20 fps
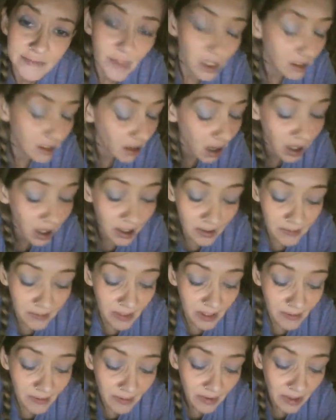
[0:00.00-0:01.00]
a lot of
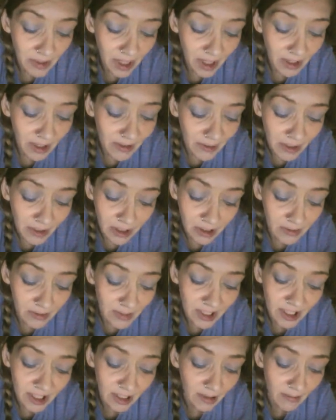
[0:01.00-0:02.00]
people that have hurt
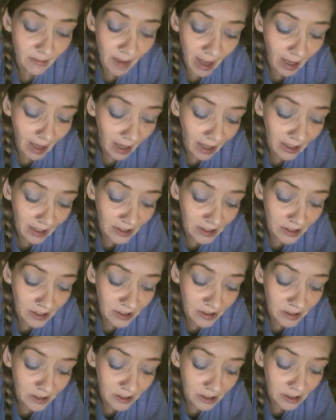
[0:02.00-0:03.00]
me in the
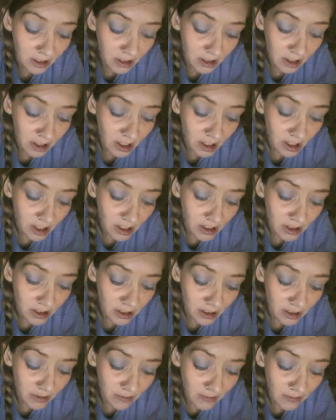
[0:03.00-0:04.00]
past, they've
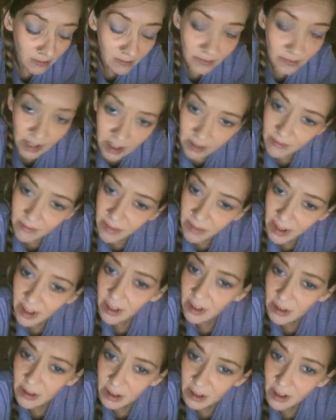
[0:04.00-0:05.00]
been
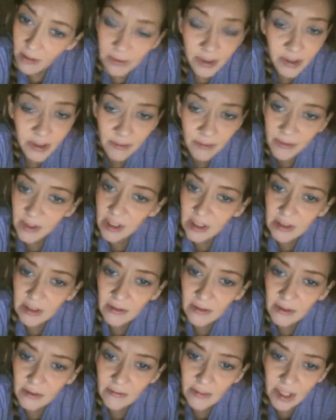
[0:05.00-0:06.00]
getting up with me
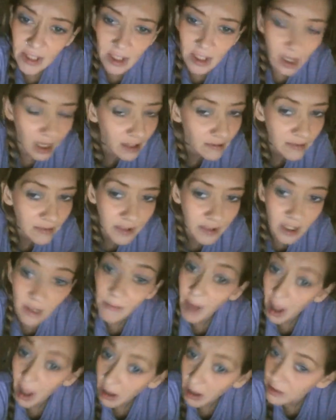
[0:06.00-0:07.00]
and be like, and
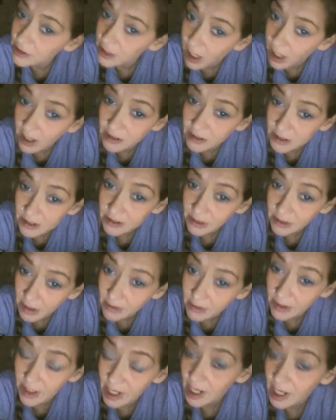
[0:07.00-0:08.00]
apologizing. They
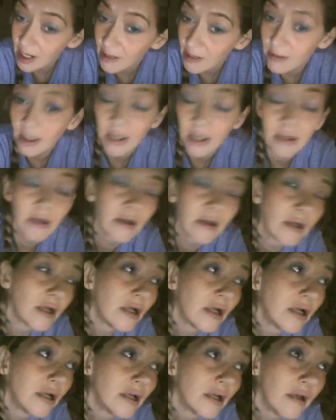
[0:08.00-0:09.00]
really have, like,
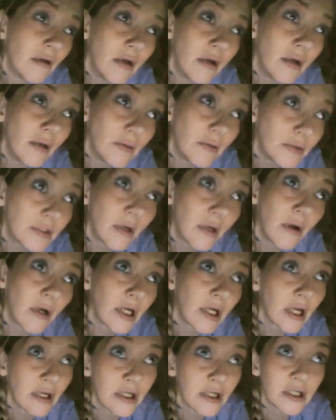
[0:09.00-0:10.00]
I'm
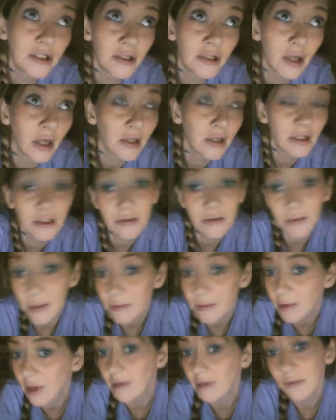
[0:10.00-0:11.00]
sorry I did you that. And these are
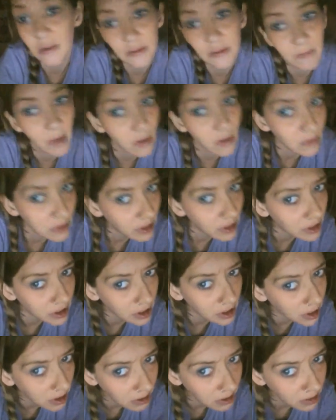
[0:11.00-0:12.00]
people I've not spoken with
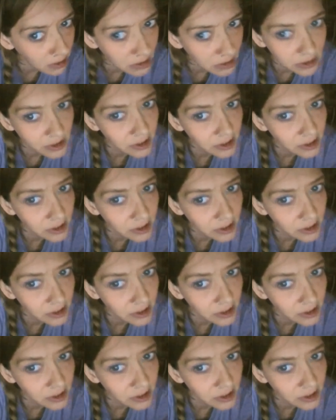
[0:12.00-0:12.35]
in years